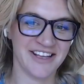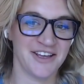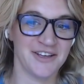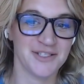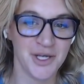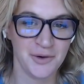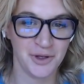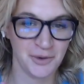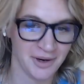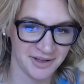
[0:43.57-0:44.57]
So,
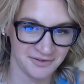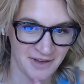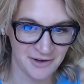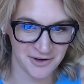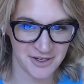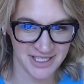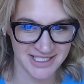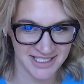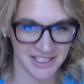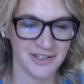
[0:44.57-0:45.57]
you are the founder and
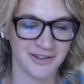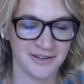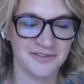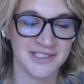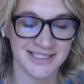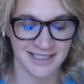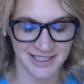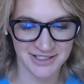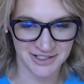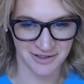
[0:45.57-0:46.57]
CEO of
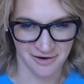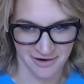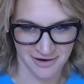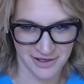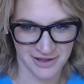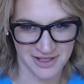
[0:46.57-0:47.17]
SelectStar,